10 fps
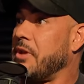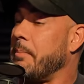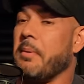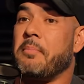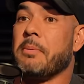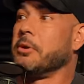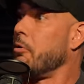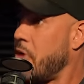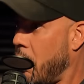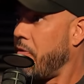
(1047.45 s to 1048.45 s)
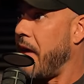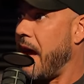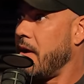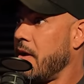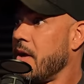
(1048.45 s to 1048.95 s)
They, yeah. but people don't know
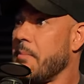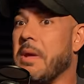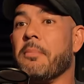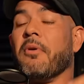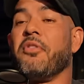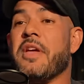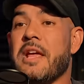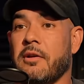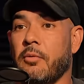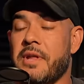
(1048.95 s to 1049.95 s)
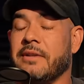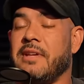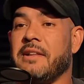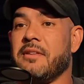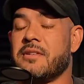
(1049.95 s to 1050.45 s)
that. Yeah. People yeah. think when they
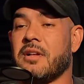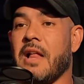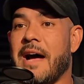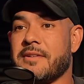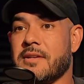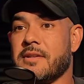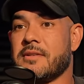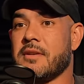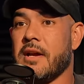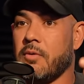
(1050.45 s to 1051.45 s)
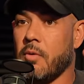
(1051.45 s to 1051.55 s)
take these classes like